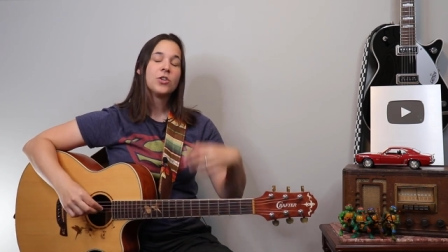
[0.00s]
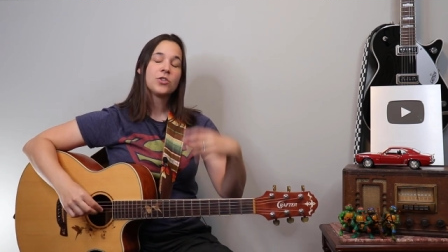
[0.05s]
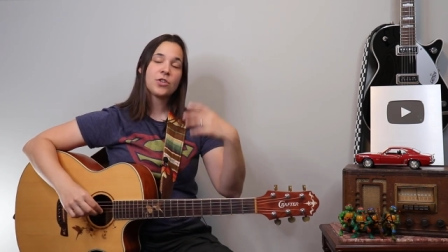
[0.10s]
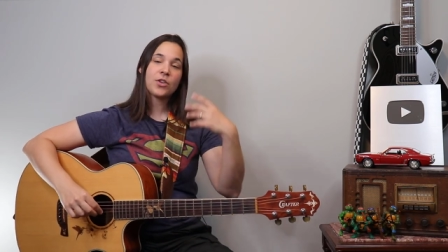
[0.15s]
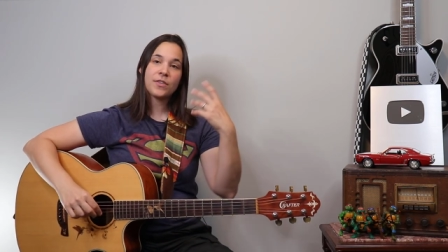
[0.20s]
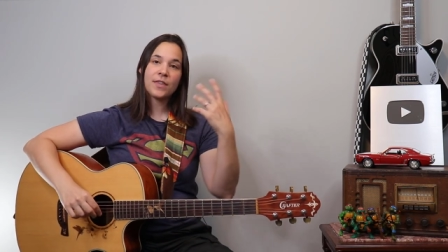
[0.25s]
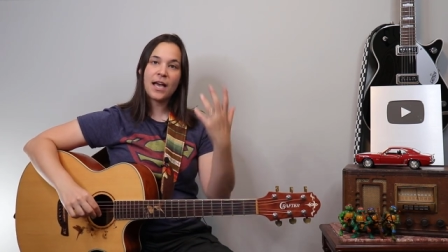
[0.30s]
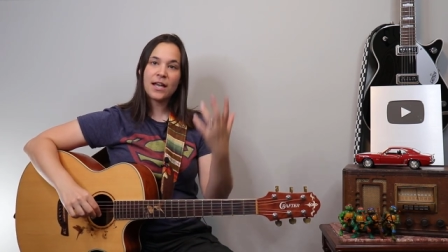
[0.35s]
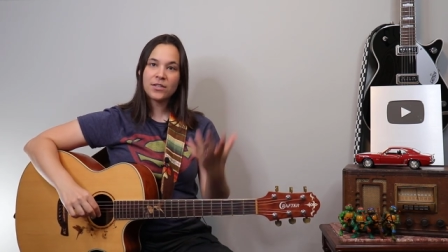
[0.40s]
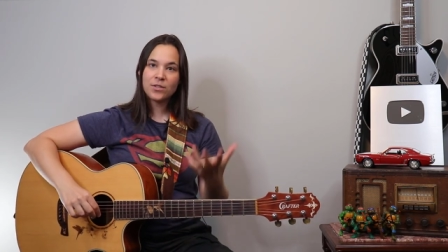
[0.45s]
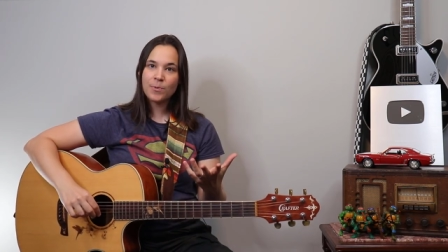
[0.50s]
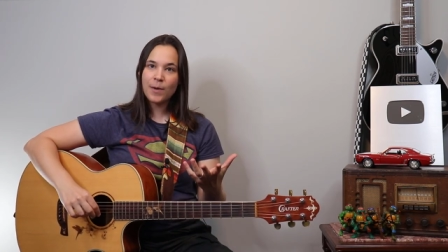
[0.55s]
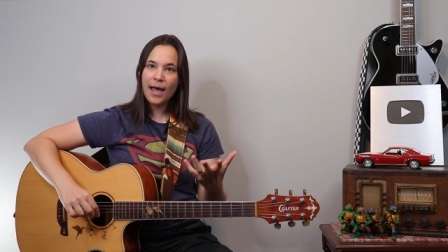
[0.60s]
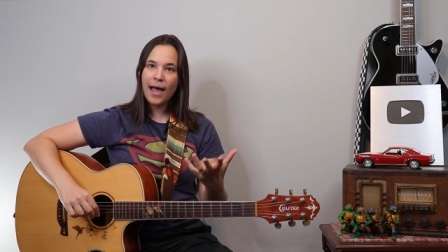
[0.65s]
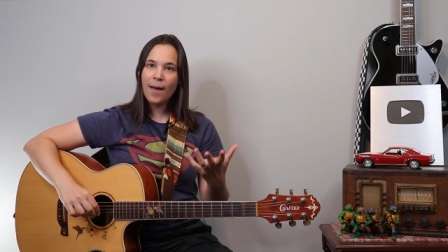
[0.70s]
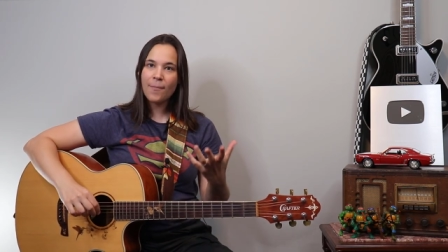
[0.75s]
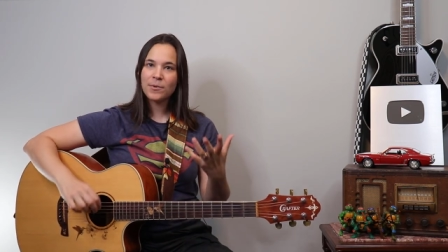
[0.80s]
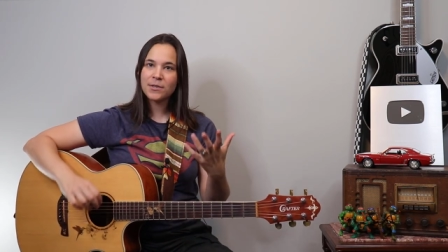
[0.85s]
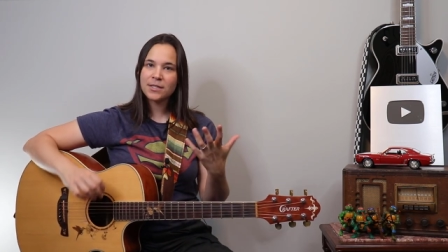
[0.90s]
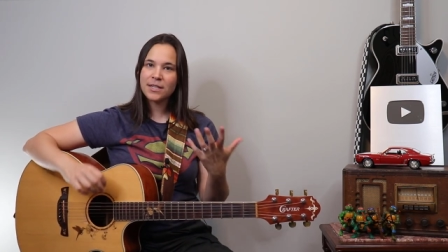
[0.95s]
So that's what
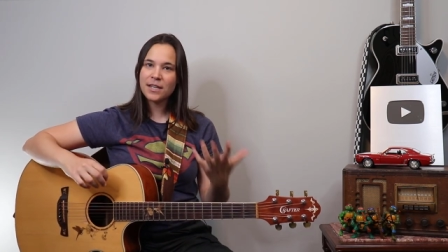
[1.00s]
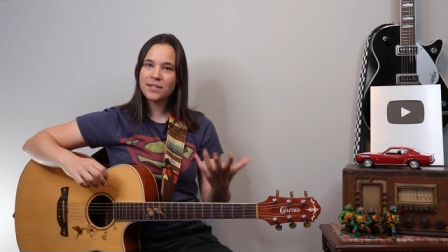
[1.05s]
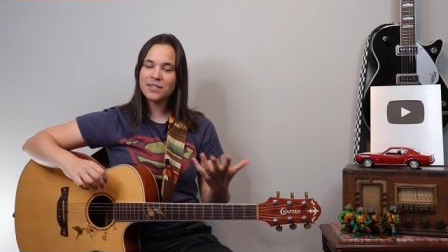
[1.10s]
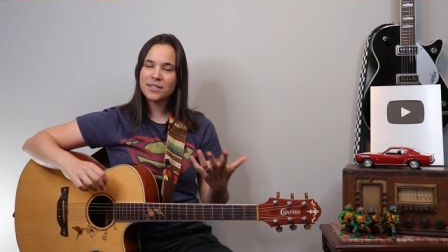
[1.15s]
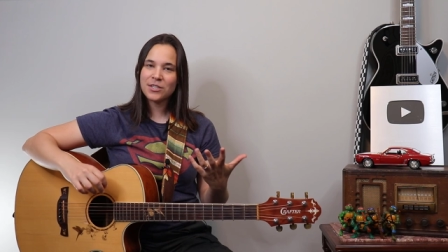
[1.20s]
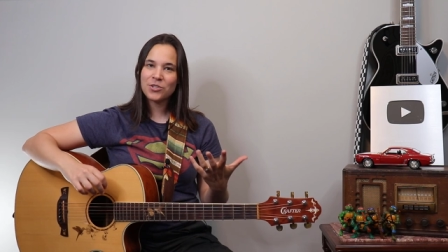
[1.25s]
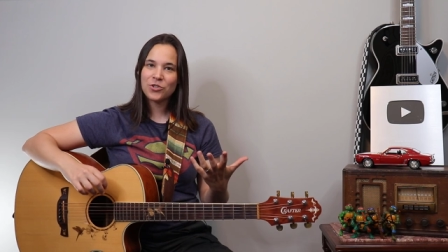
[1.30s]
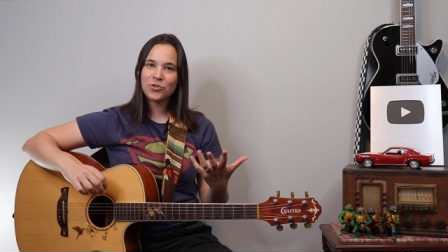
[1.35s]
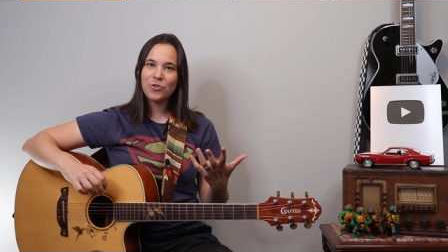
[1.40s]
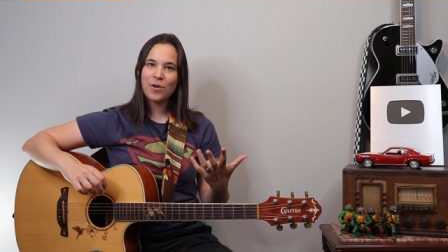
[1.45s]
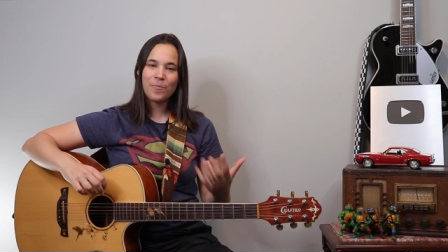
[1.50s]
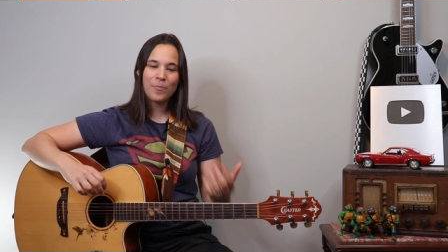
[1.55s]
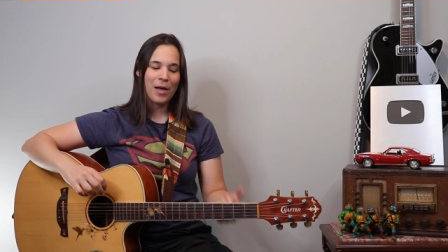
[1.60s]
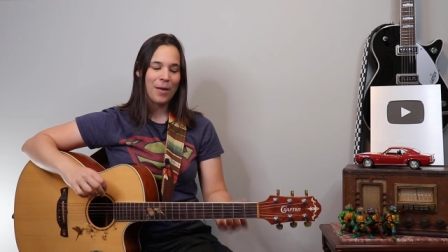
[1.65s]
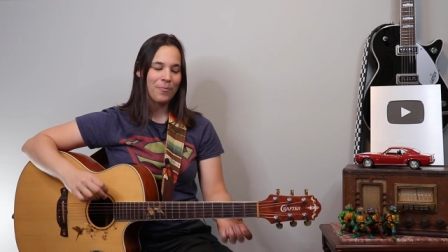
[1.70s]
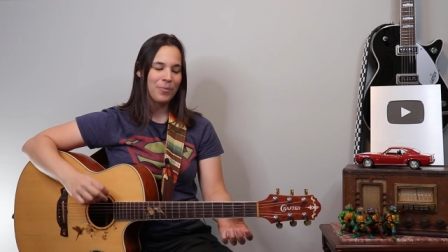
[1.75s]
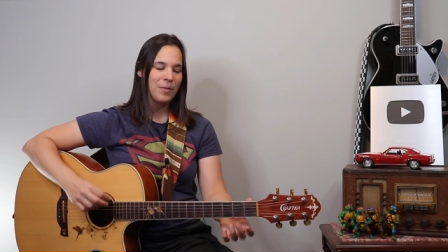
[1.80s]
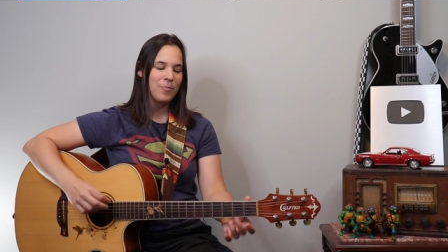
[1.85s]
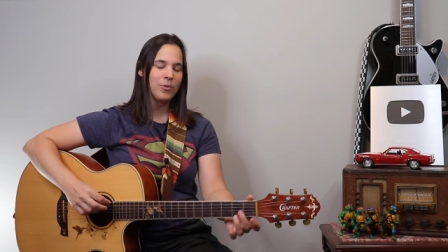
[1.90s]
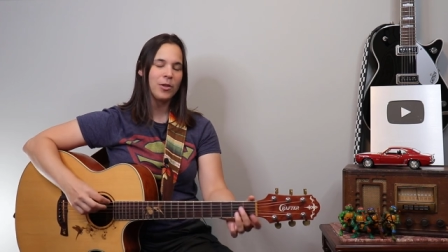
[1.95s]
happens. That's the trip
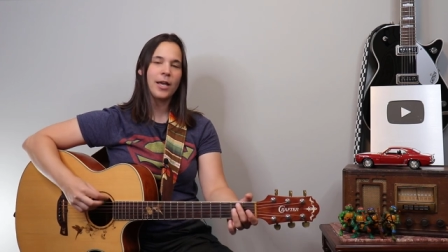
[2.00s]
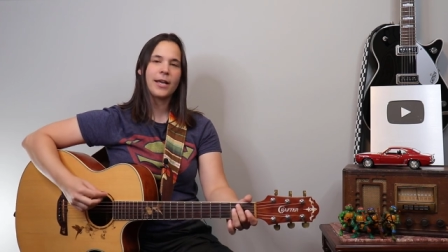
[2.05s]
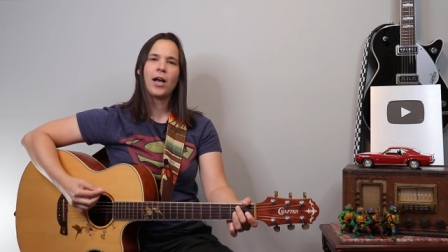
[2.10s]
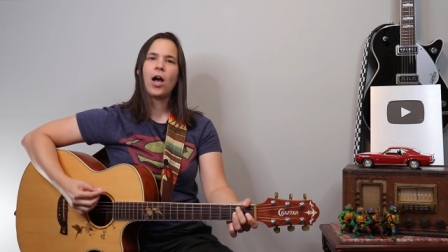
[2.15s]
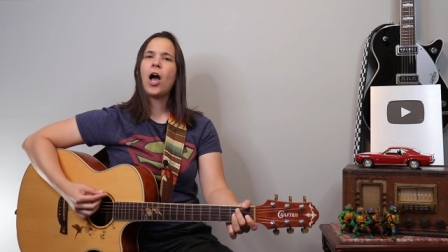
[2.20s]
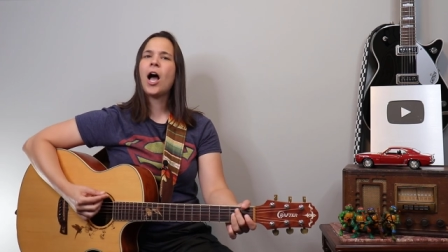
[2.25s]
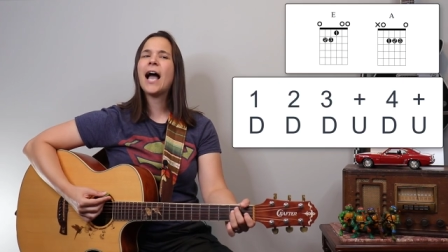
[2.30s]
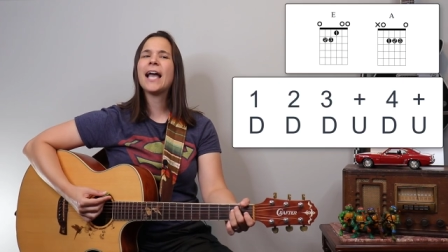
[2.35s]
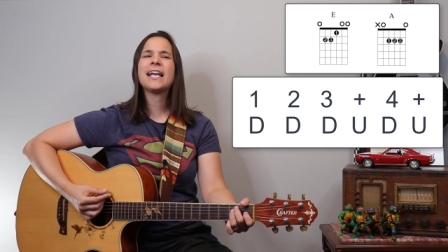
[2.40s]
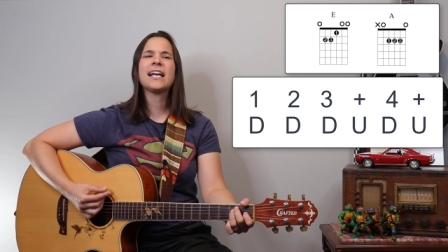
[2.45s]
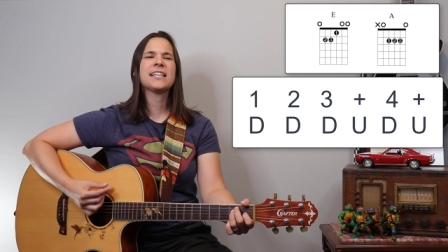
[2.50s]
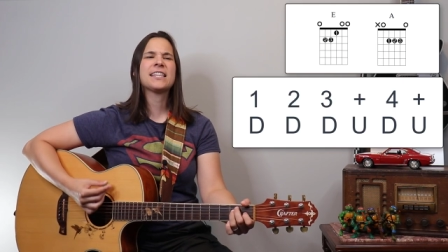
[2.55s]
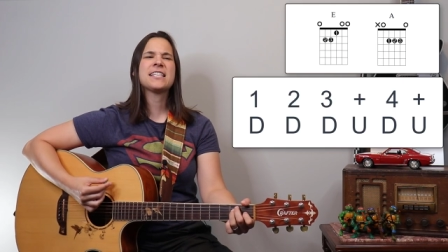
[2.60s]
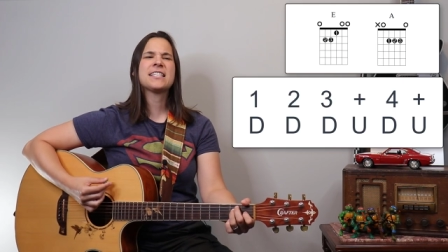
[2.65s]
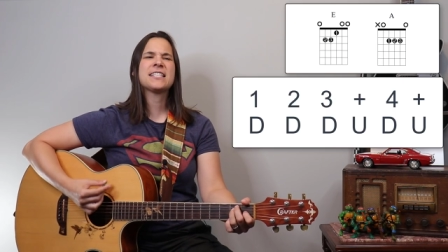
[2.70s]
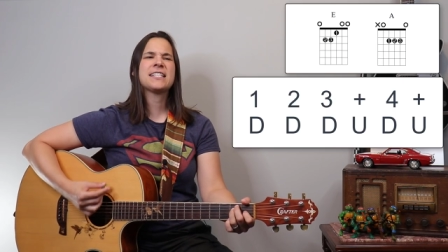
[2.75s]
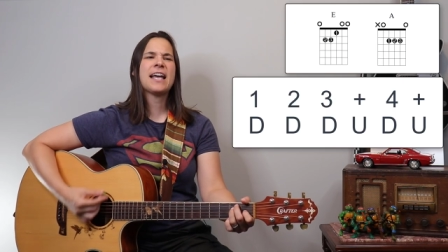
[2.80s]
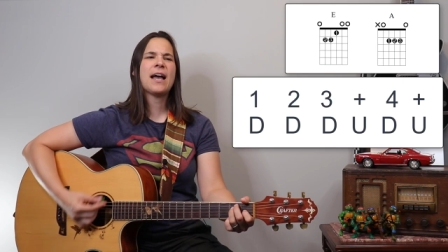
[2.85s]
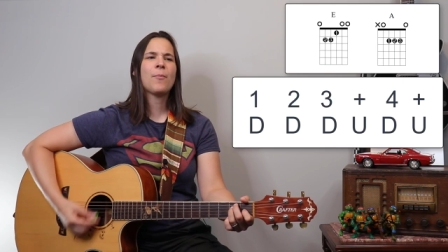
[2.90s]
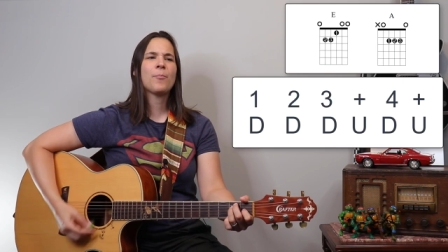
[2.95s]
up. People are like, oh, I got
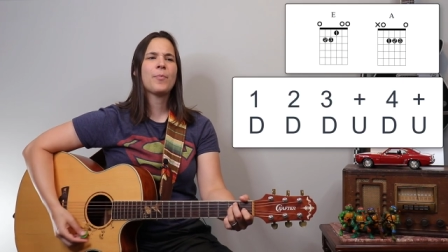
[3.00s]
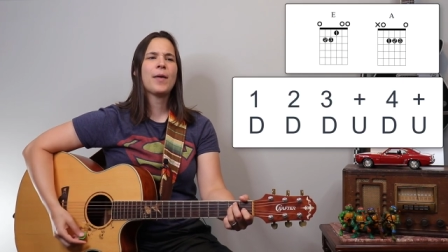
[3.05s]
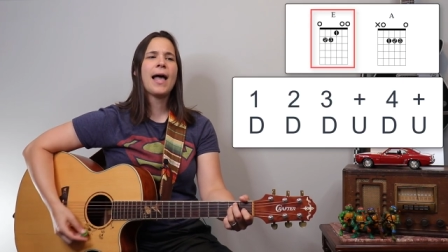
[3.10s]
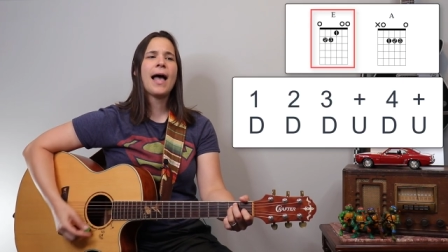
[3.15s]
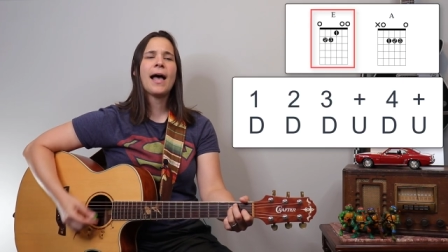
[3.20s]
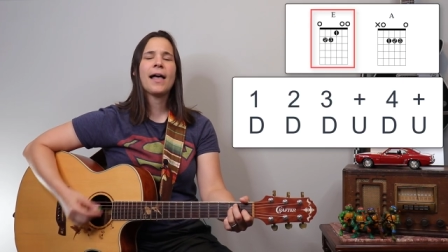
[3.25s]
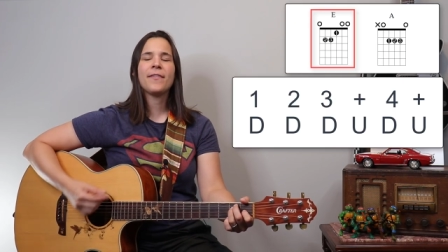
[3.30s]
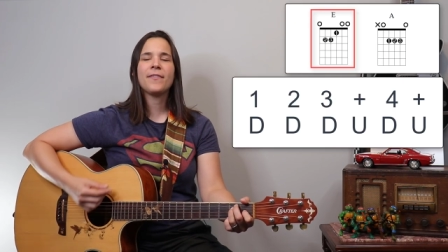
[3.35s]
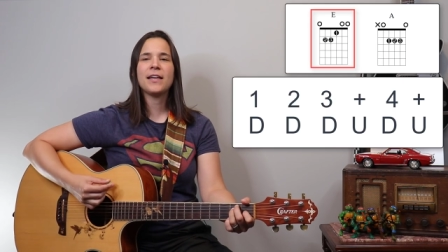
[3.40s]
this down pat.